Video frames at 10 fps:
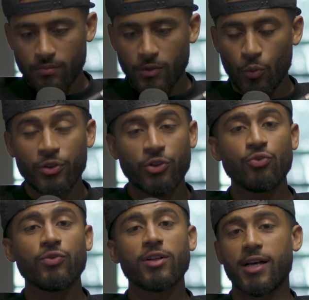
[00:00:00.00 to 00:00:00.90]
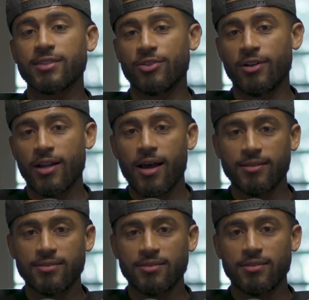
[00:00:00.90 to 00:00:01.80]
whether you realize it or
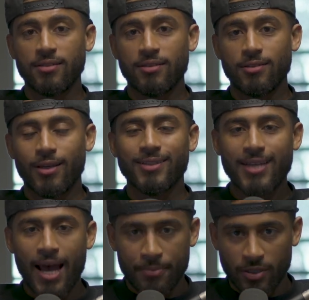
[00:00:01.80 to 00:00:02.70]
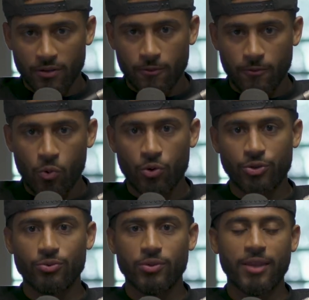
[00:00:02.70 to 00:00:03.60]
not, it's happening for
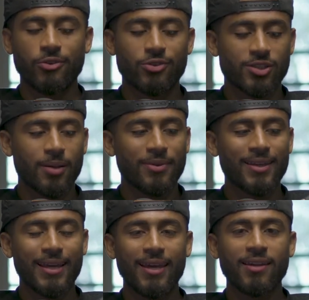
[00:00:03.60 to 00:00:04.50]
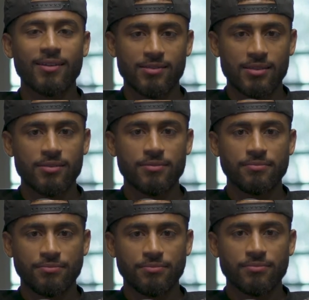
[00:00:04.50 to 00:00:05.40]
you. And there's something in it
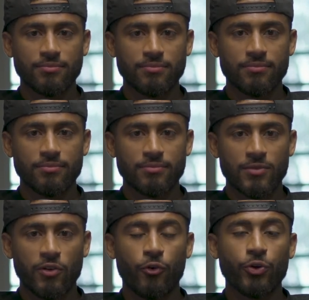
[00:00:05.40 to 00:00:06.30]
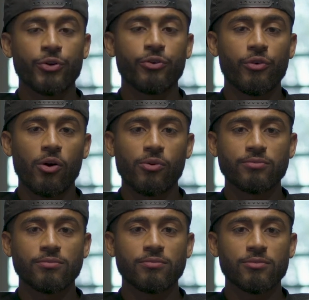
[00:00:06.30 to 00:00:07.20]
for you to grow.
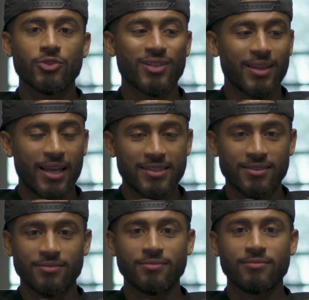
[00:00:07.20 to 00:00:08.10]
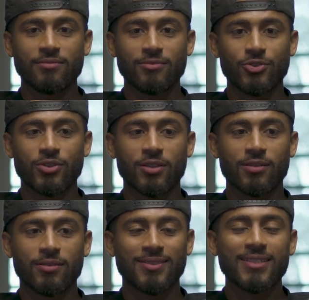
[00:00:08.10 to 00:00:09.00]
There's a lesson. There's a
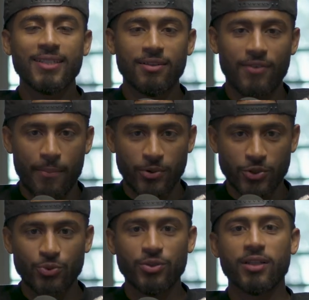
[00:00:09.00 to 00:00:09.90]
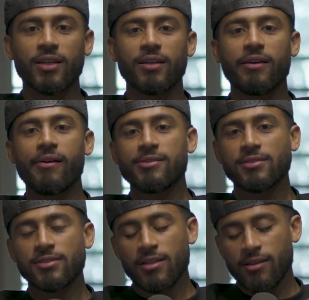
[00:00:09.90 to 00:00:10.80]
seed of opportunity in it.
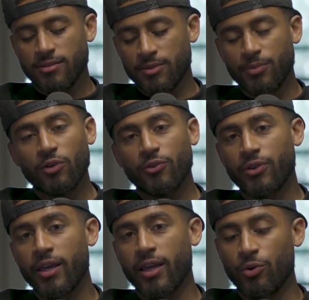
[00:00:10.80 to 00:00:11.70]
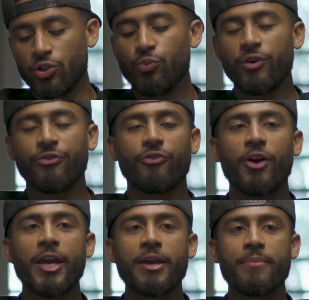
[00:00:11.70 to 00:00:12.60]
It's a beautiful thing. And when you
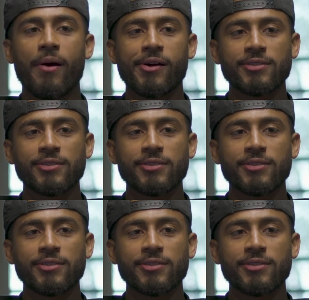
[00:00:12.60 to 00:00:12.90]
reframe